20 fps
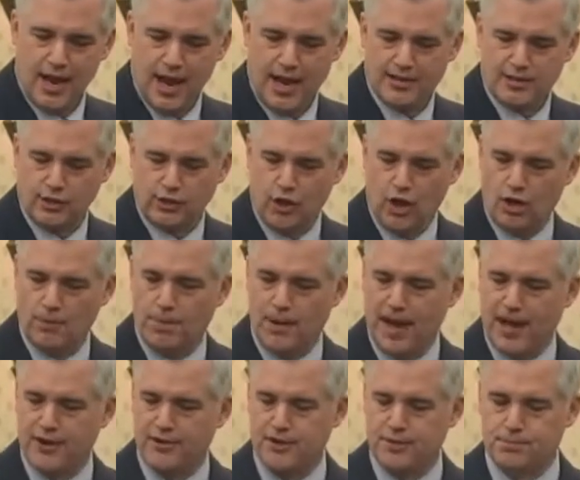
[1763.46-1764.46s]
as a long
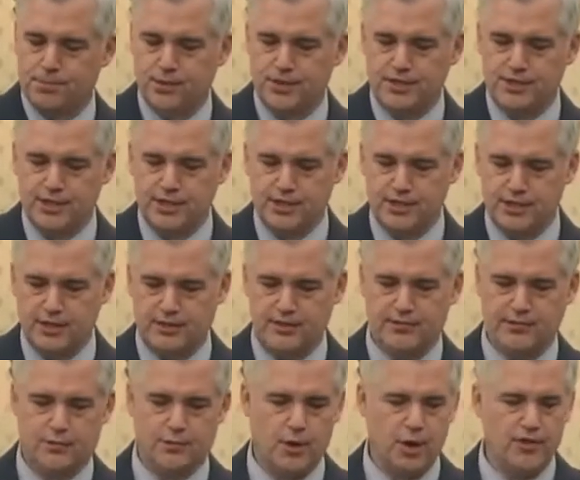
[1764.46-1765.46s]
pattern that precedes it,
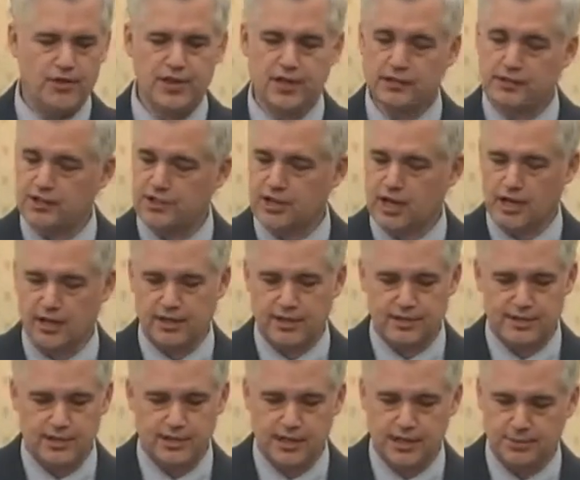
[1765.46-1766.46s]
from all the English
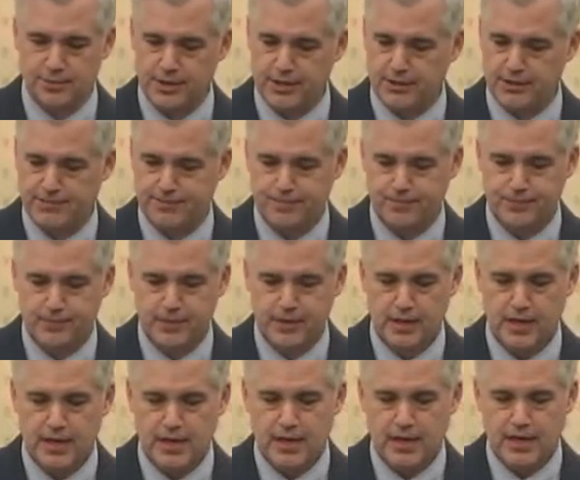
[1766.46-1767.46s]
colonies that come here,
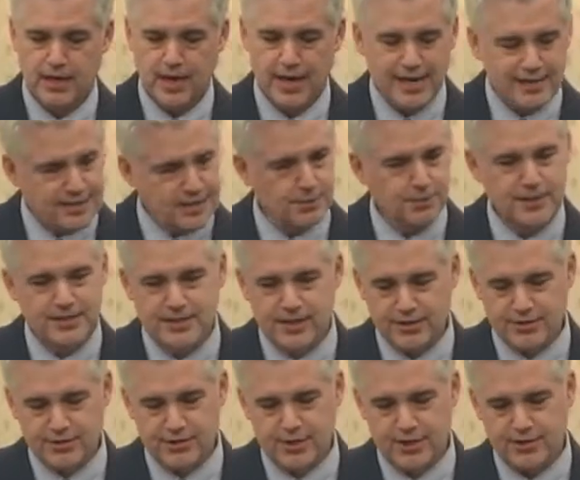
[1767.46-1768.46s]
and it simply
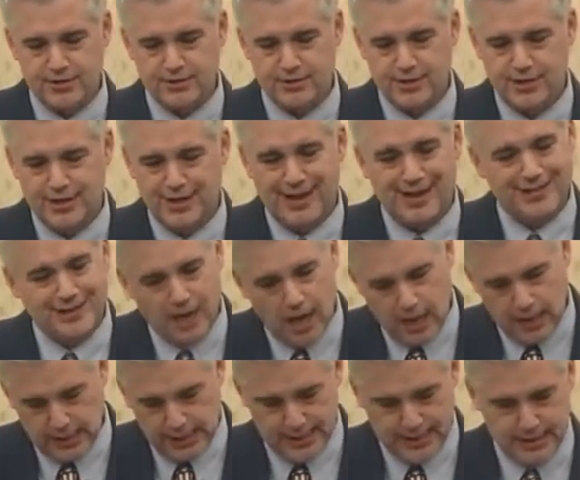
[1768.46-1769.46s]
says this: a
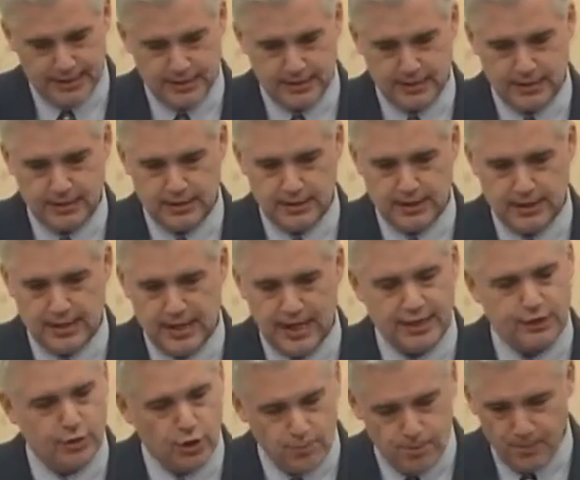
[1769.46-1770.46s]
colony,
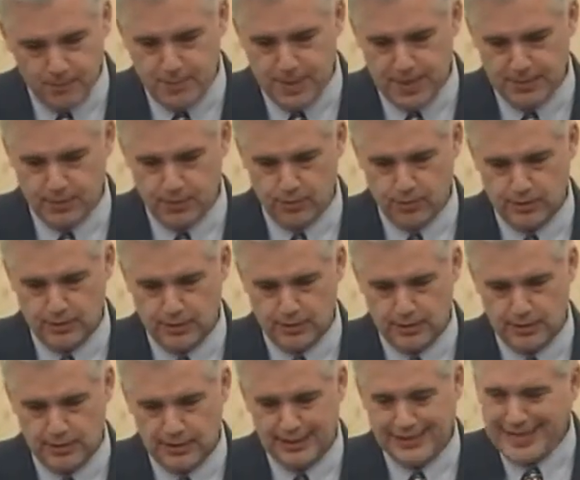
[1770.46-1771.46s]
a group of people,
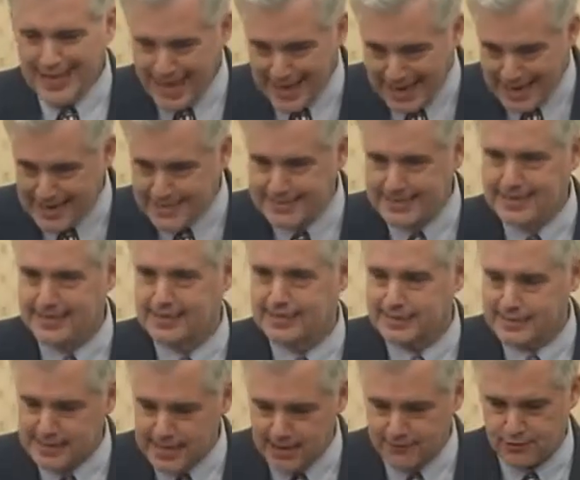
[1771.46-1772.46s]
can
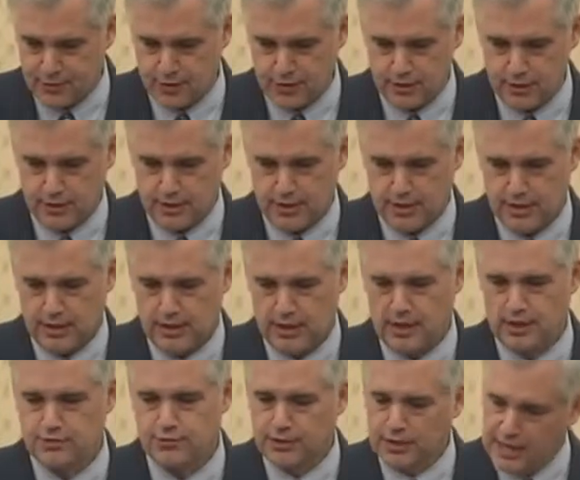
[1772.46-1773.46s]
sever
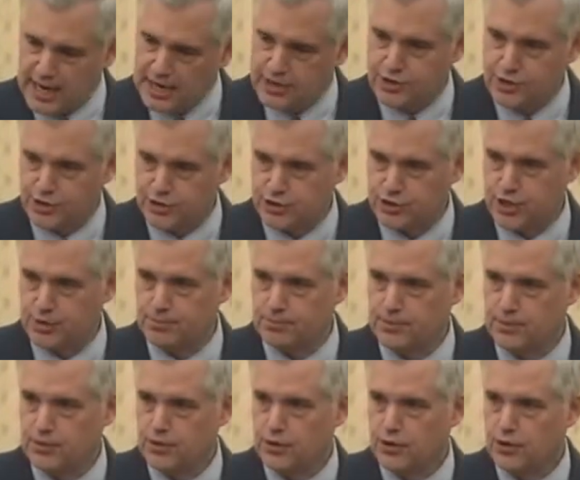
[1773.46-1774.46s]
its relationship
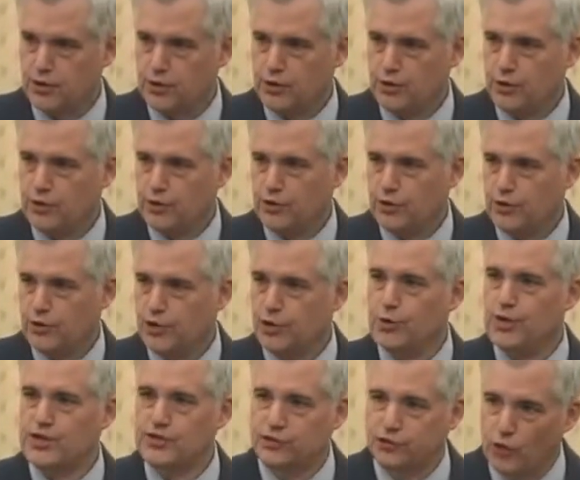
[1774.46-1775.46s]

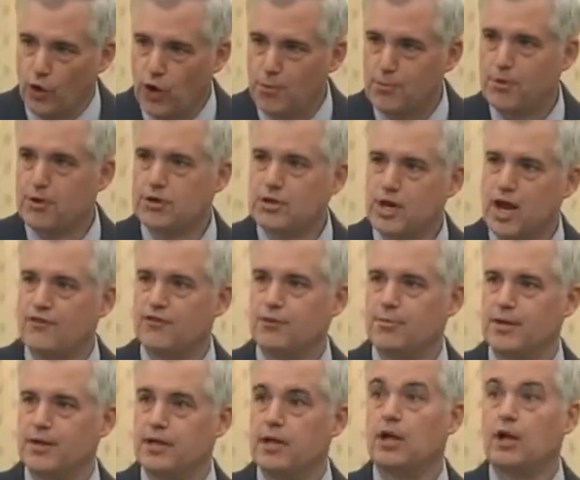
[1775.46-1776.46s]
to its former
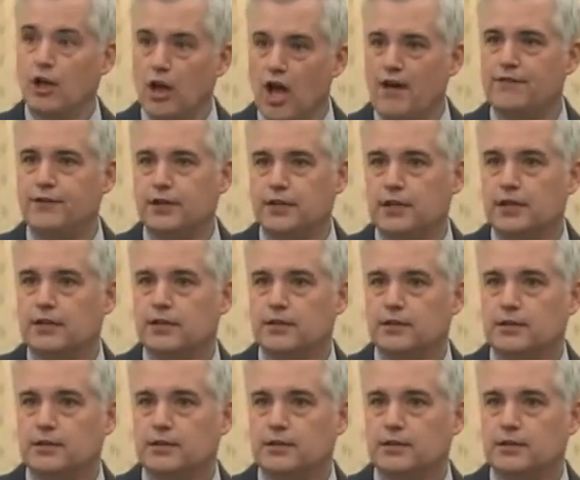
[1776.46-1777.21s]
government lawfully.